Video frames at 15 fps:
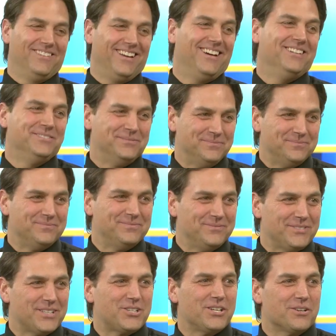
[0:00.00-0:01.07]
Yeah.
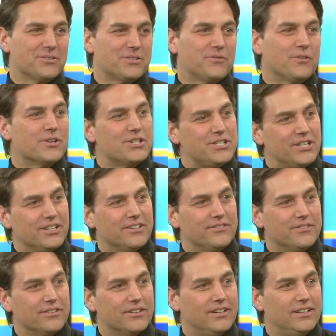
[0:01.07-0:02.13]
Yeah, this year was first year
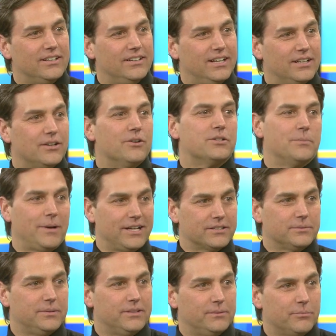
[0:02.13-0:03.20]
for head coach of
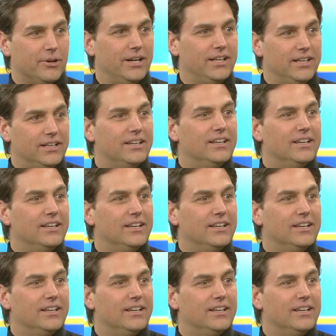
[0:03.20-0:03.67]
basketball at Brady.